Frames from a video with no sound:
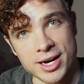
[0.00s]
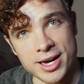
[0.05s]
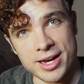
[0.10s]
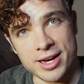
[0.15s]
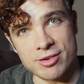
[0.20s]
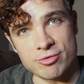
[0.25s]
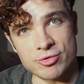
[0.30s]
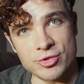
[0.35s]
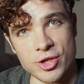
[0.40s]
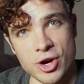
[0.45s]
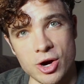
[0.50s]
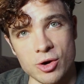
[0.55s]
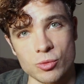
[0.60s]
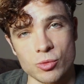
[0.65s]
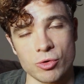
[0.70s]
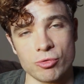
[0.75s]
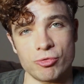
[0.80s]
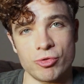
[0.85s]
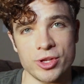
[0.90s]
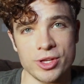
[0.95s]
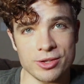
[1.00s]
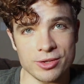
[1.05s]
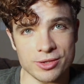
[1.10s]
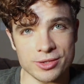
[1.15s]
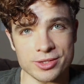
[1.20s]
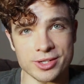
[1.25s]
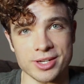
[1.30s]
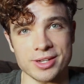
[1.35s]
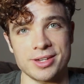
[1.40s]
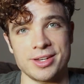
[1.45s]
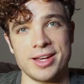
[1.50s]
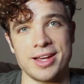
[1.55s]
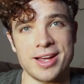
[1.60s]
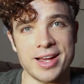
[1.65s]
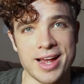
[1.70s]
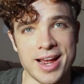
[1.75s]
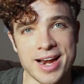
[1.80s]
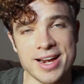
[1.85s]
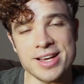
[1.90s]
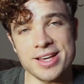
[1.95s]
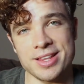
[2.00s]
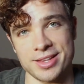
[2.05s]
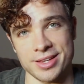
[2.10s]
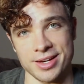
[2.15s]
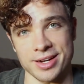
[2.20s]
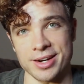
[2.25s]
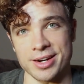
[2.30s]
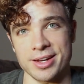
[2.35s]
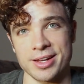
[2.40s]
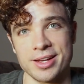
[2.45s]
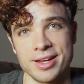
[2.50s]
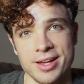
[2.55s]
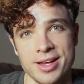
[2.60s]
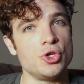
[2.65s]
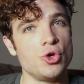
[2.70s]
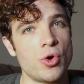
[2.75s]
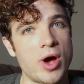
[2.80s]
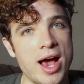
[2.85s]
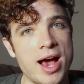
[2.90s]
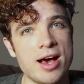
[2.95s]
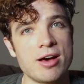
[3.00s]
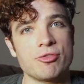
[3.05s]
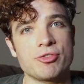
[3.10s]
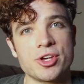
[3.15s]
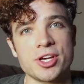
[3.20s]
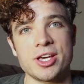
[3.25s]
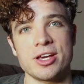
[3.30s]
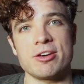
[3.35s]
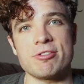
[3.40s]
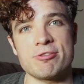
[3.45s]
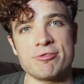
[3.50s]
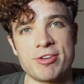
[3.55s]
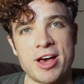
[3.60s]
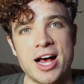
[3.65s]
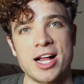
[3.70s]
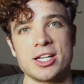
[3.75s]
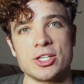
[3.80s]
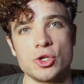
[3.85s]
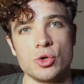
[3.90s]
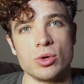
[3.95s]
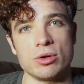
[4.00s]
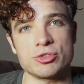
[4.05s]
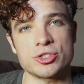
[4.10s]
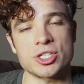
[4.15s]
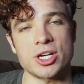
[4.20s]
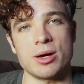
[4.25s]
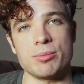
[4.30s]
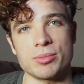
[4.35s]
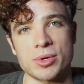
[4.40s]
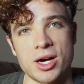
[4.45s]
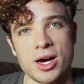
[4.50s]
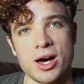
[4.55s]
I have not revealed anything. You have to give value of some